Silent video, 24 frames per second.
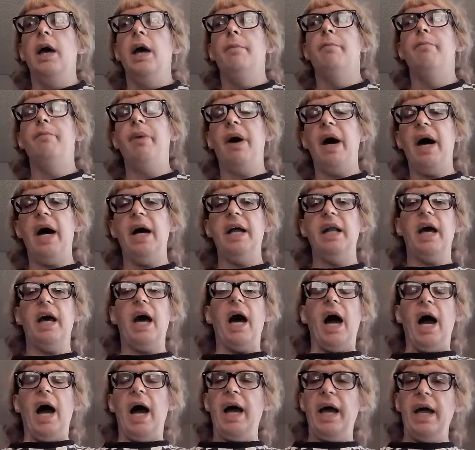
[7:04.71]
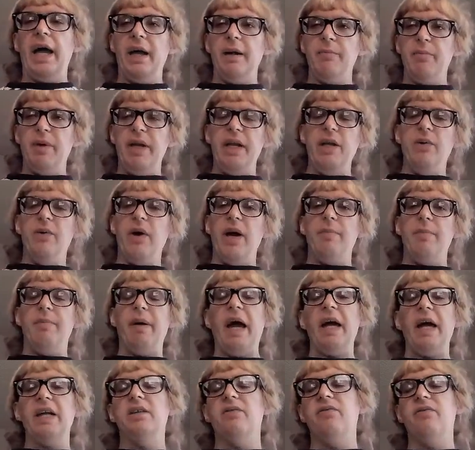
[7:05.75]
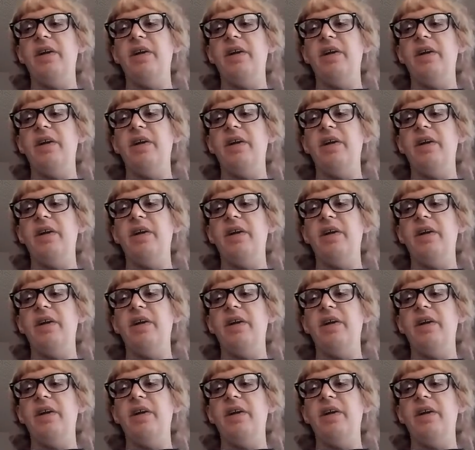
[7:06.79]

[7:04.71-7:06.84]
But anyway, back to